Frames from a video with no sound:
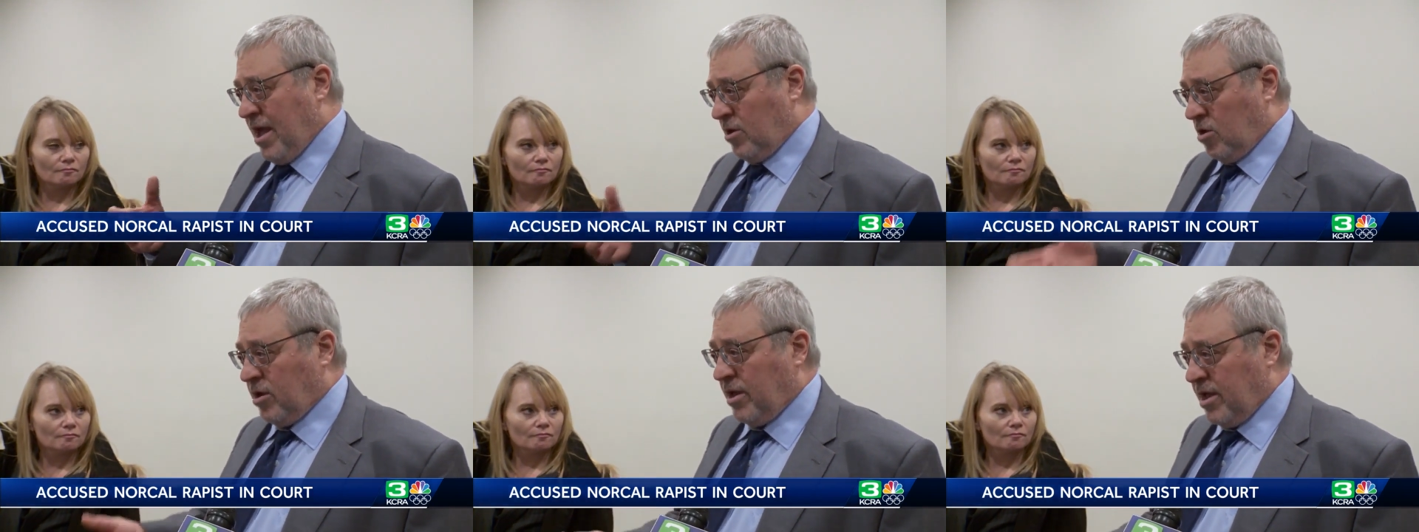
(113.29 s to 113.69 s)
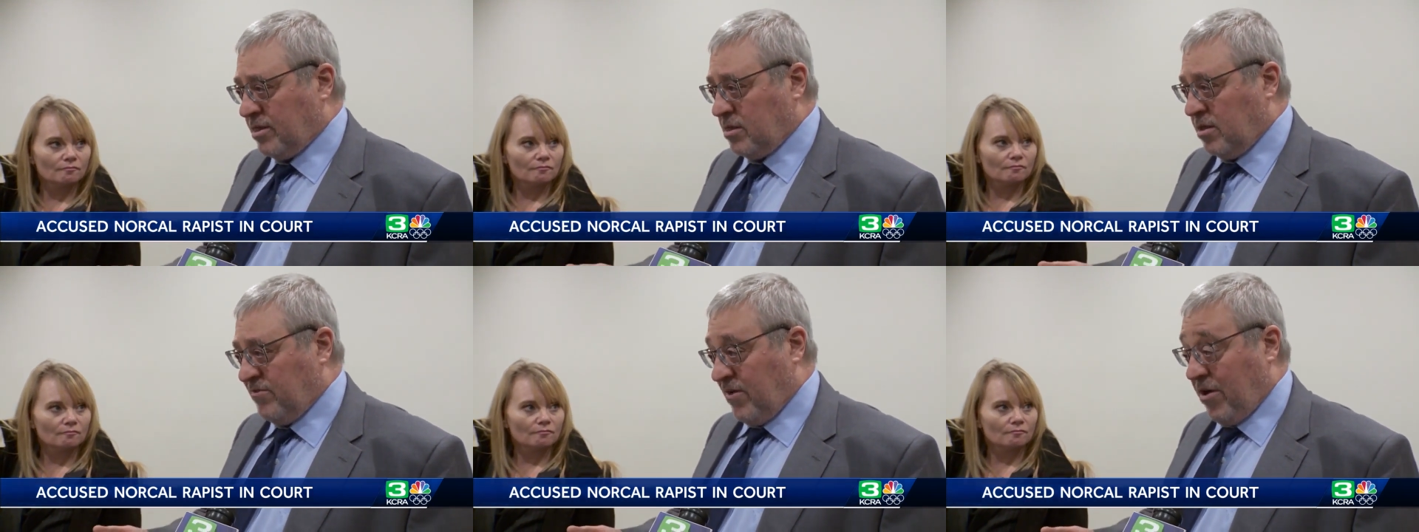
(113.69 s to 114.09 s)
Speaker 1: and look
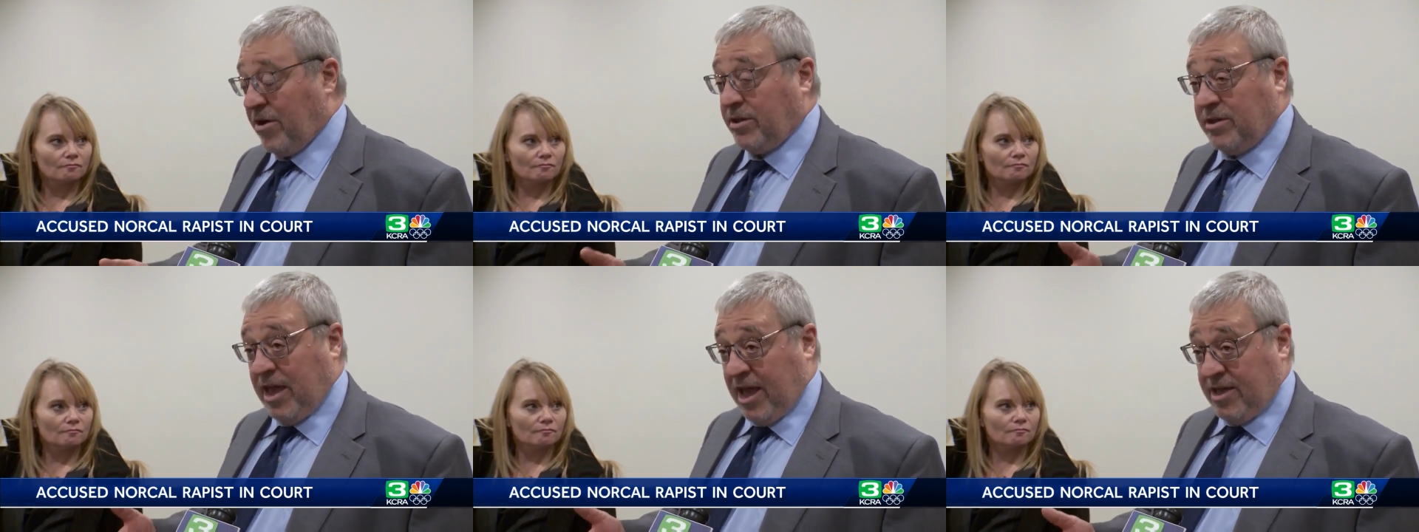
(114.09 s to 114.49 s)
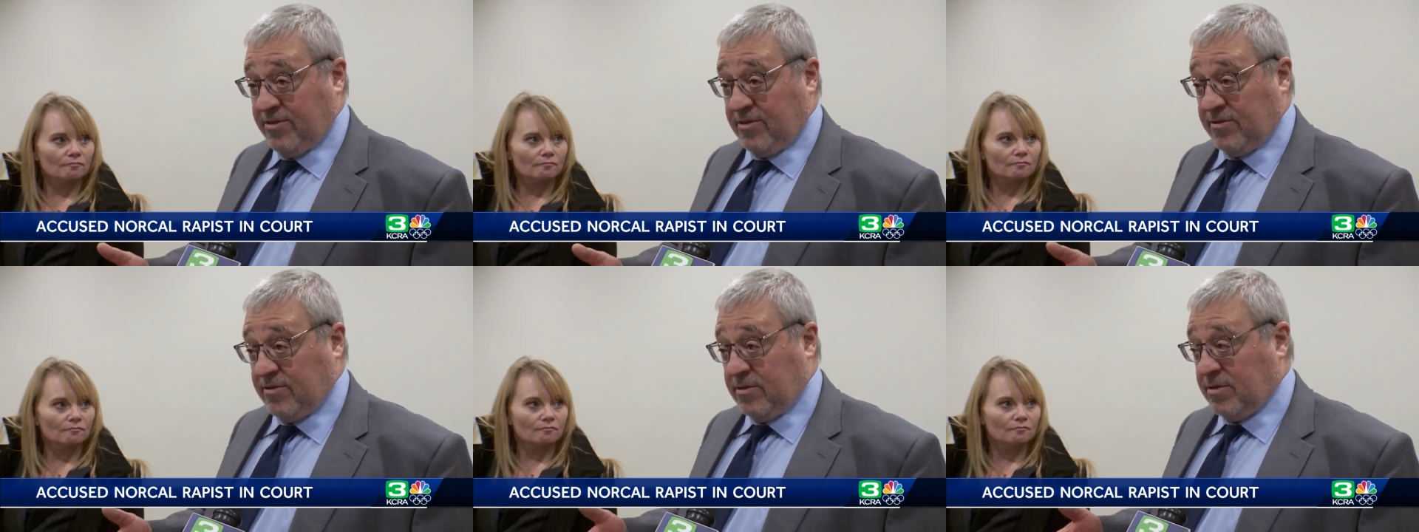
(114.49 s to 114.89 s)
at the various
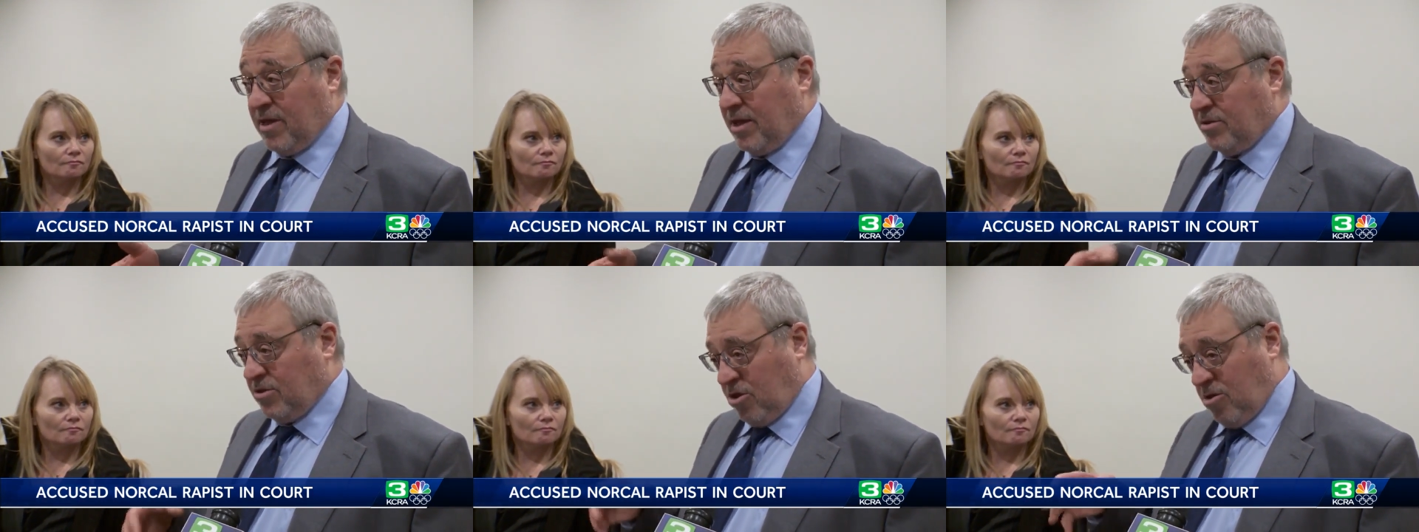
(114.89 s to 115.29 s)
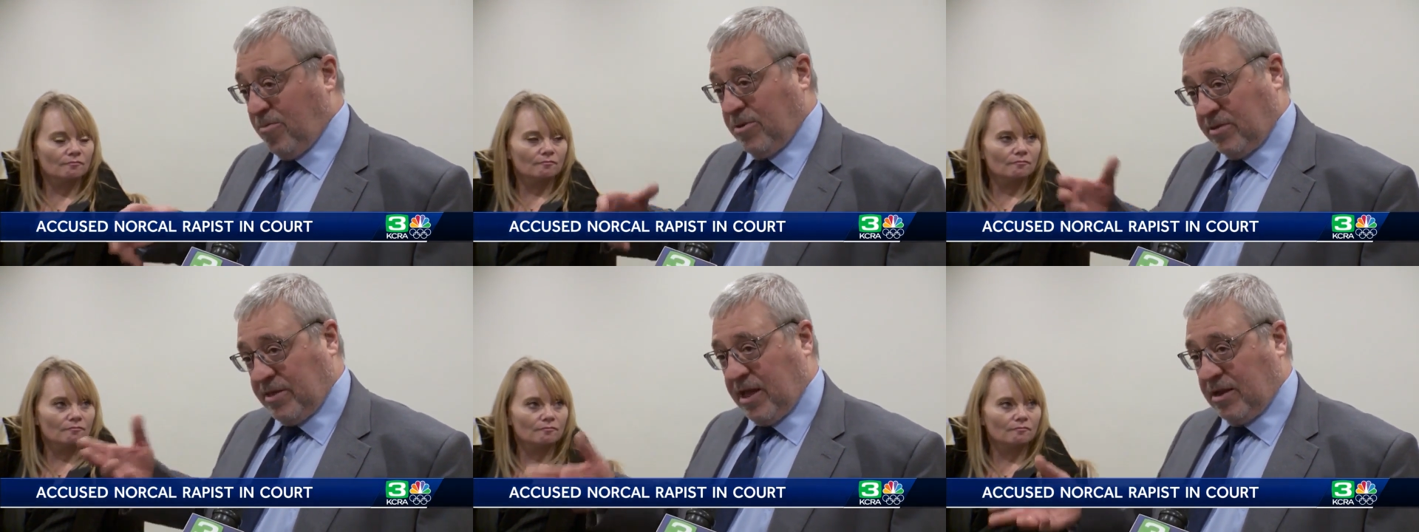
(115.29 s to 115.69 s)
cases that
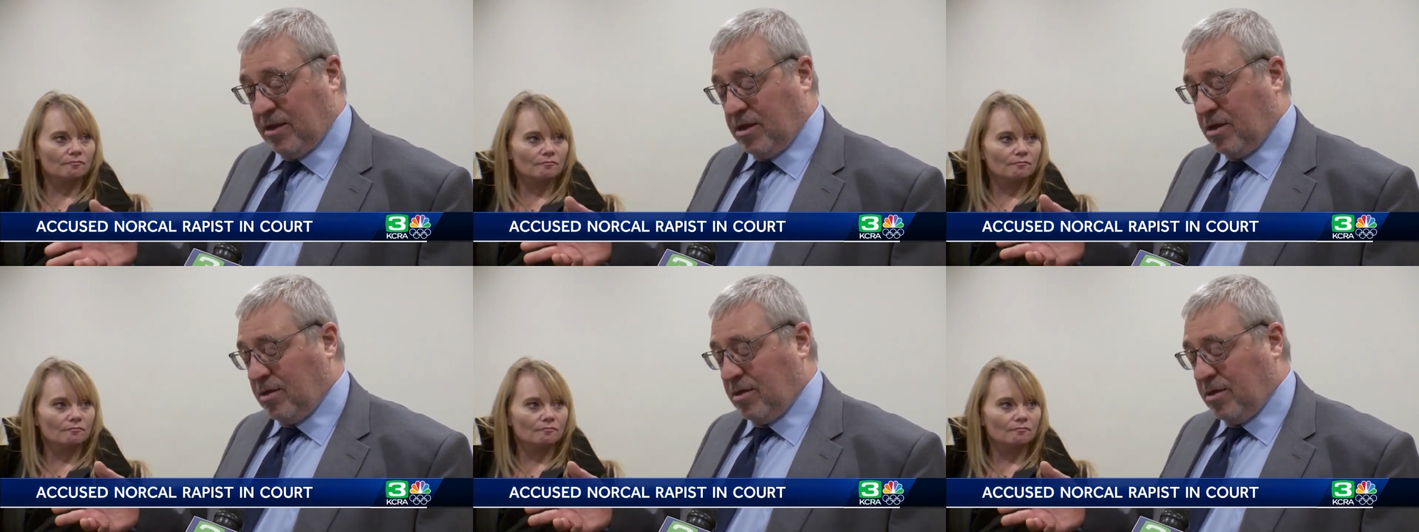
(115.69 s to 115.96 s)
interpret that